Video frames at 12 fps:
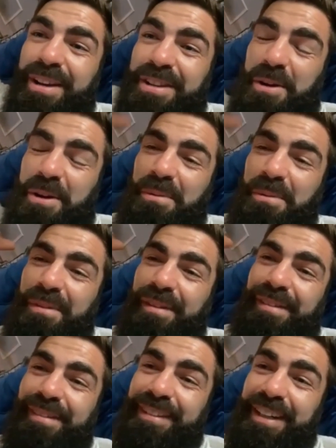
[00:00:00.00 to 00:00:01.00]
So
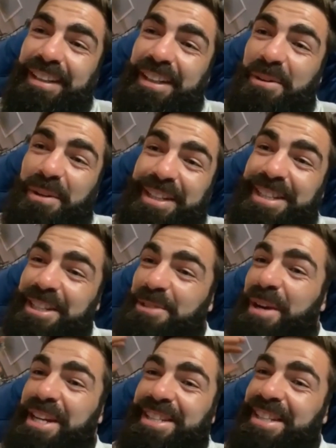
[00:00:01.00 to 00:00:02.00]
I don't know what the
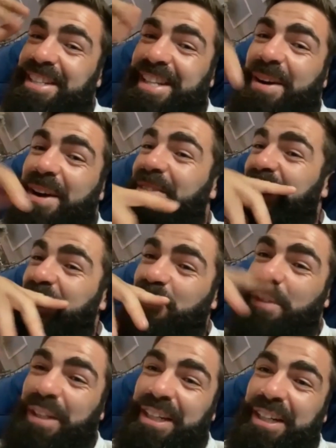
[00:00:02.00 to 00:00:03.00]
situation is now. Everything's up
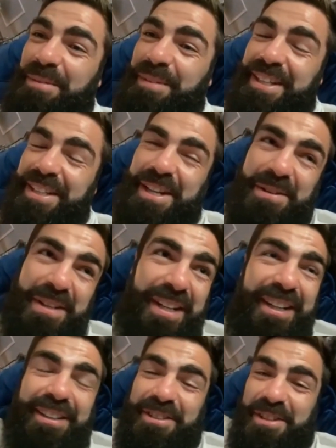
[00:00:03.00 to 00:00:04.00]
in the air, to be honest. So
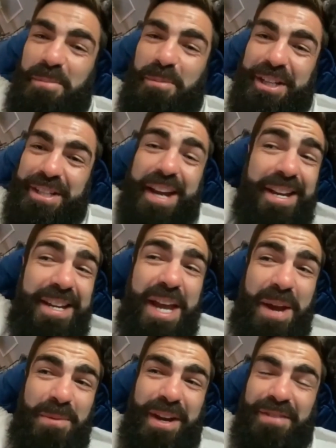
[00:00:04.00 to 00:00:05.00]
there's no point in saying,
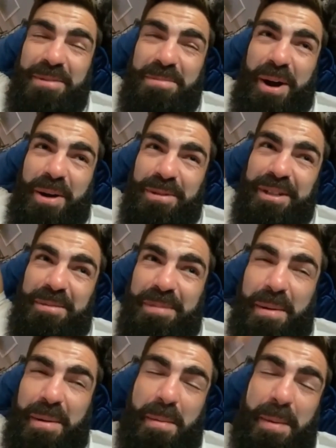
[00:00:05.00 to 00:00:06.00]
yeah, we have an opponent and
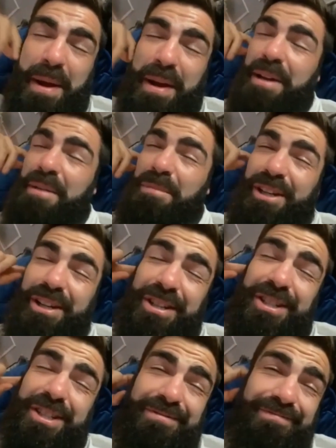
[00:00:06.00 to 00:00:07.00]
blah blah blah,
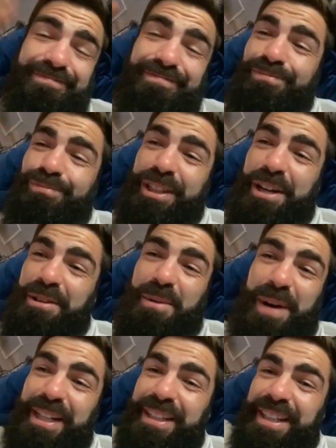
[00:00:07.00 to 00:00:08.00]
because we don't know
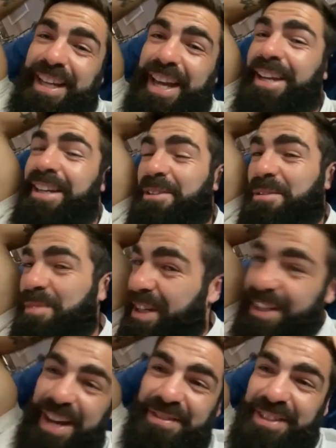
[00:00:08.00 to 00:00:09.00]
anything yet. You know what I
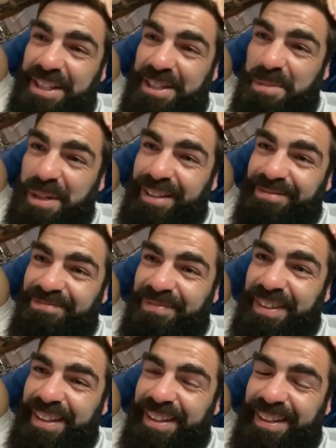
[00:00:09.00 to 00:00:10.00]
mean? Everything's a bit
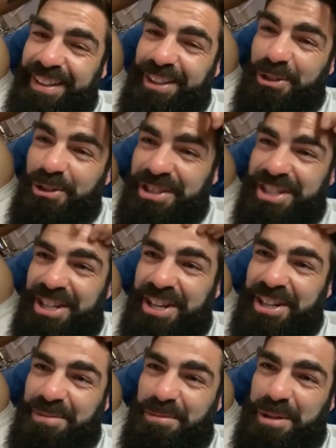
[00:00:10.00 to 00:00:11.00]

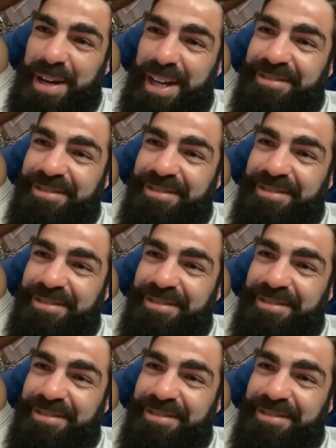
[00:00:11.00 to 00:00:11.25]
uncertain, my man.